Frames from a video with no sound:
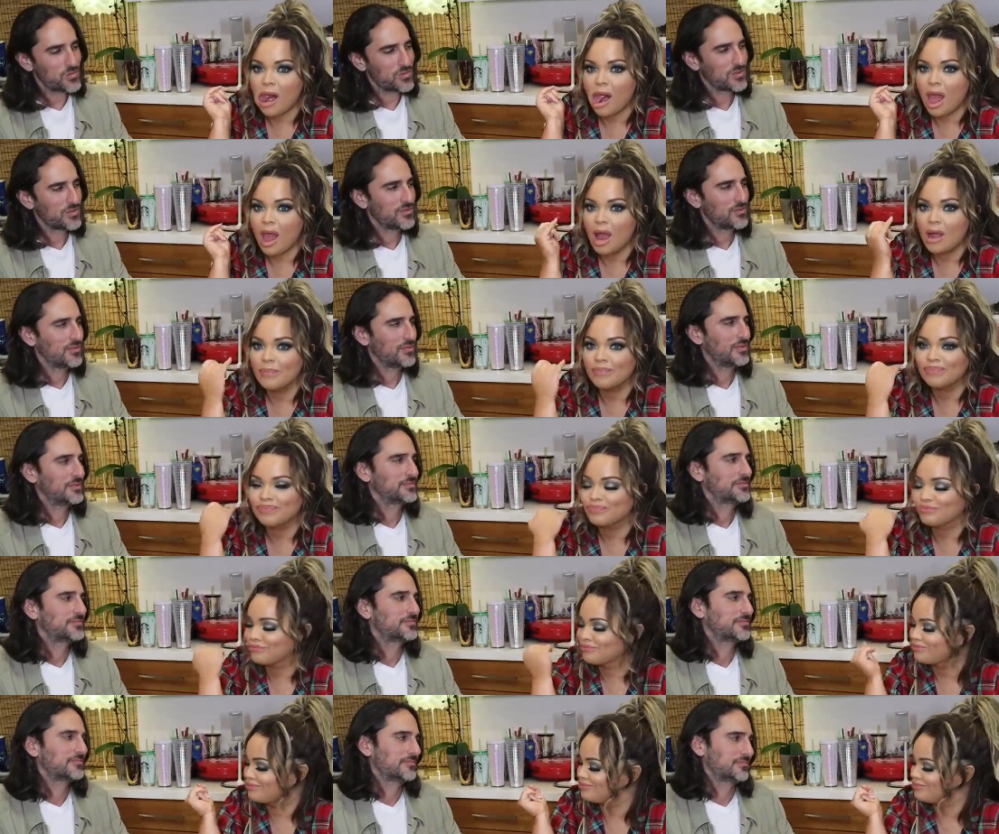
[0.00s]

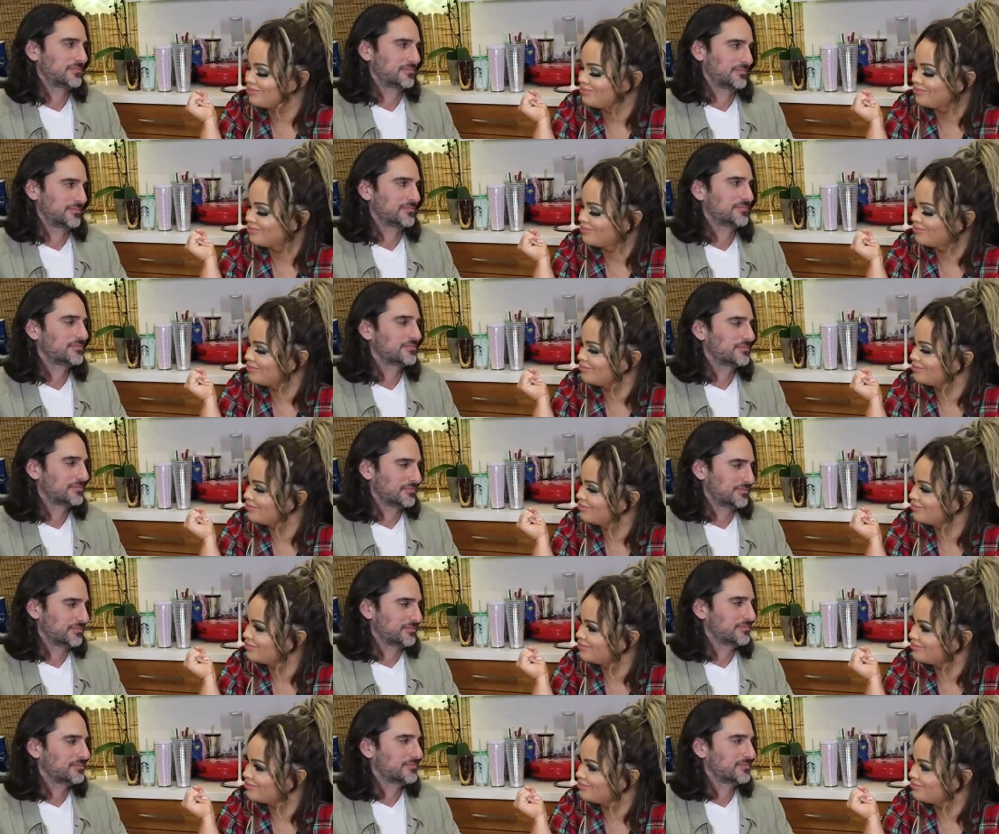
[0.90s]

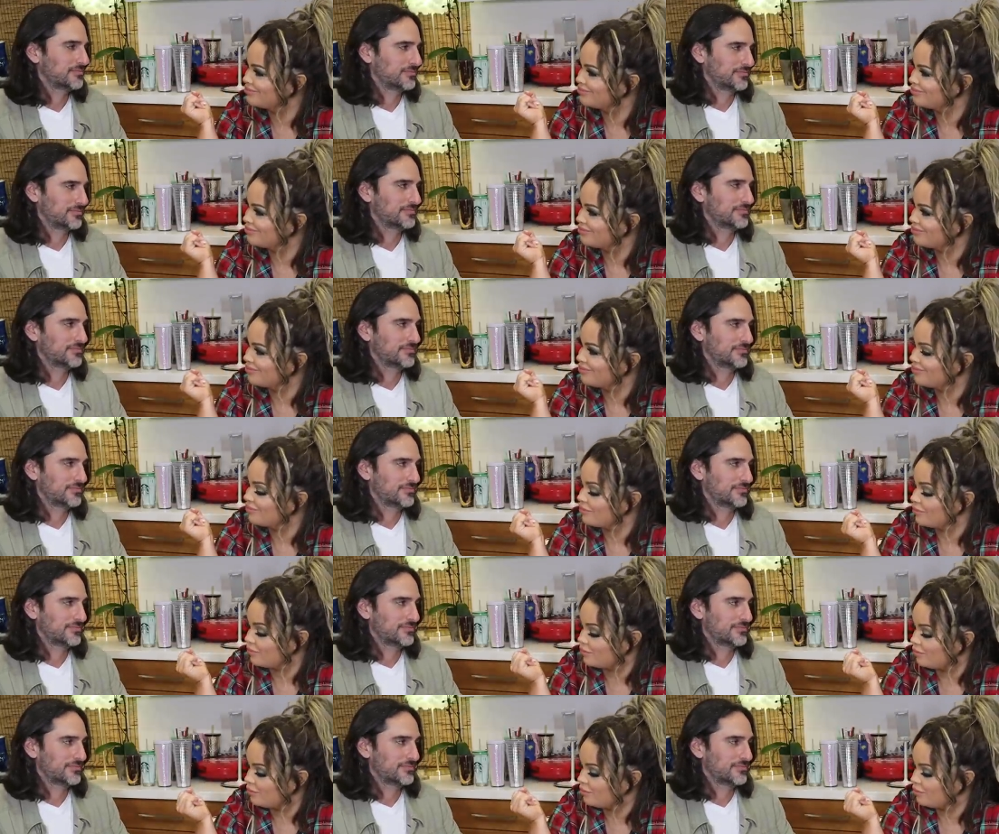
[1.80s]

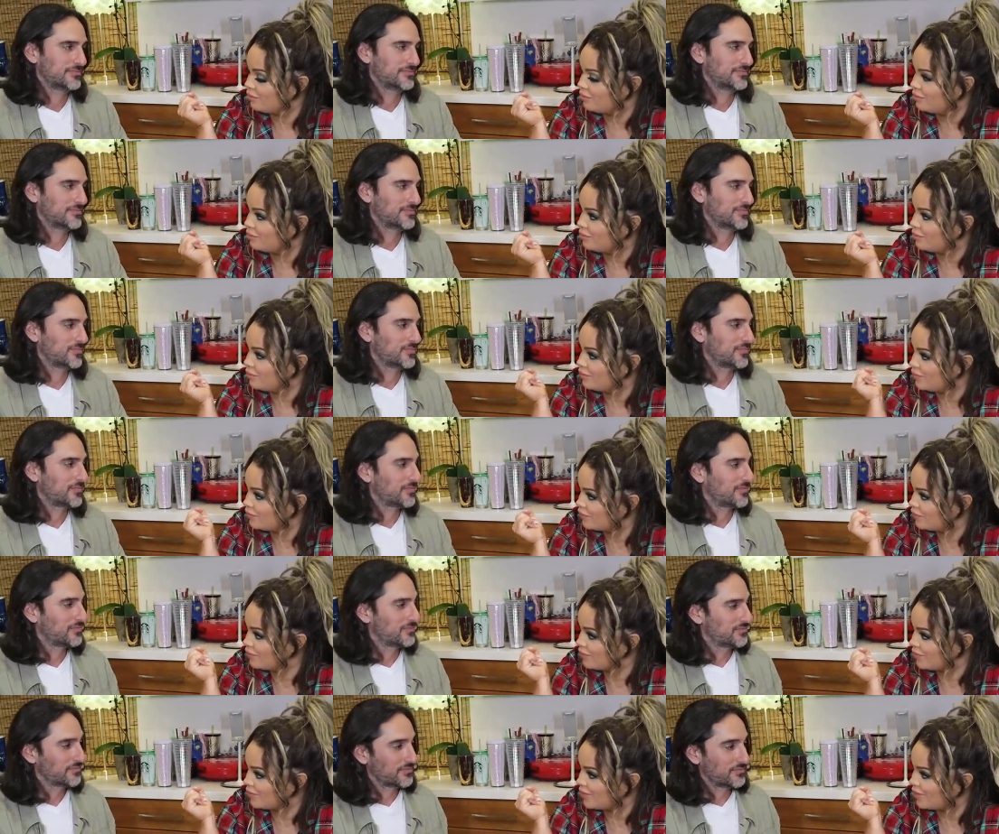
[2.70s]

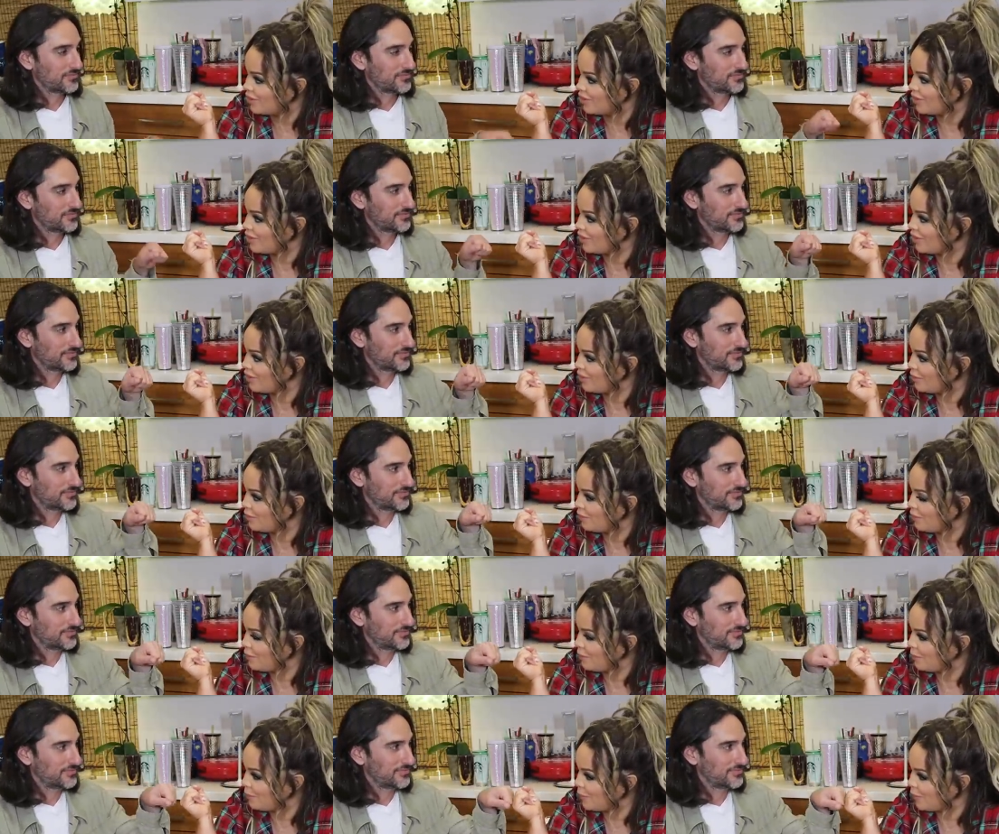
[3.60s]

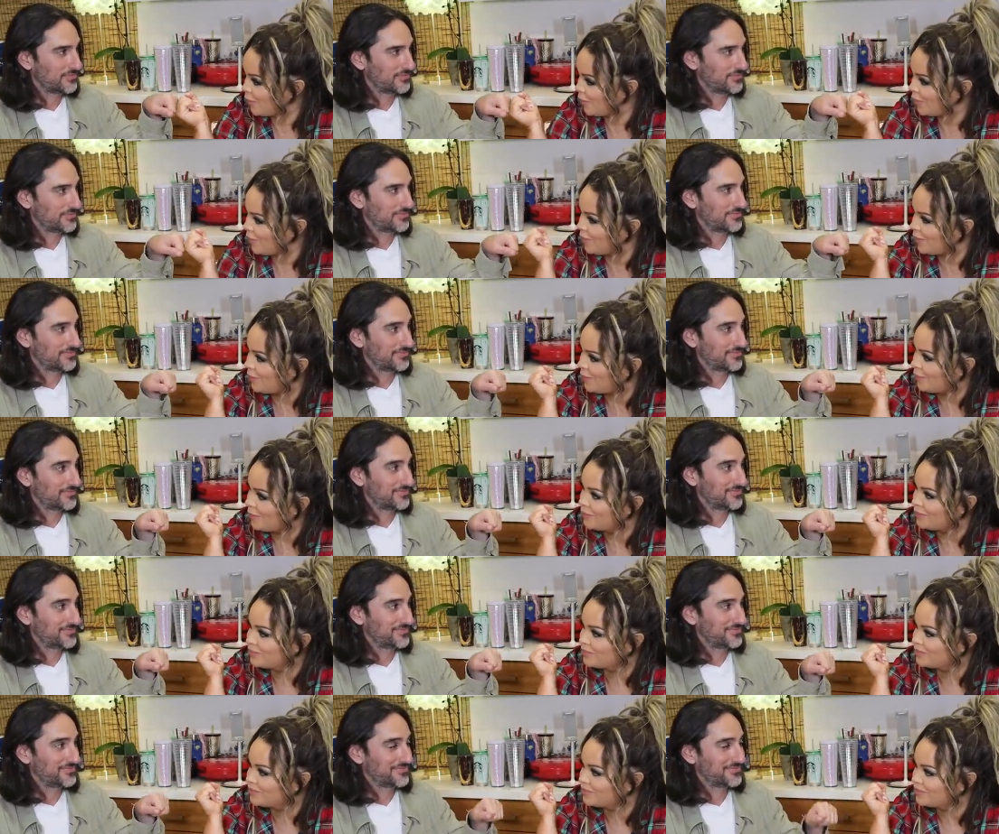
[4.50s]

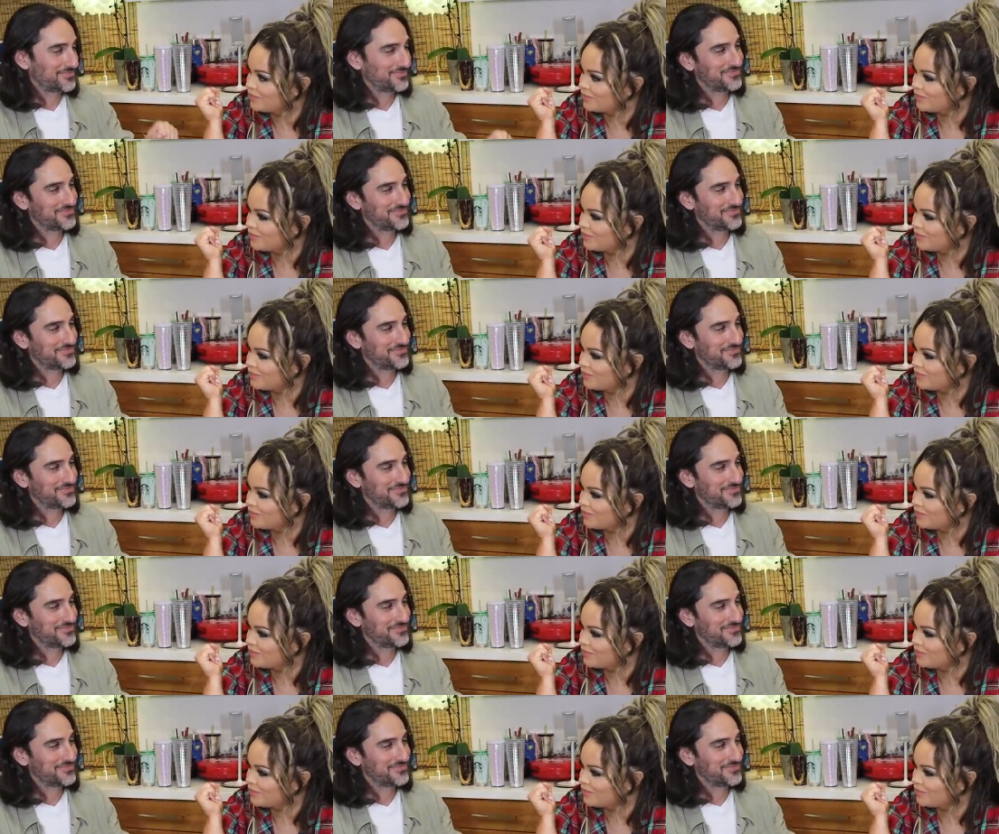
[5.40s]
No one is speaking in this clip.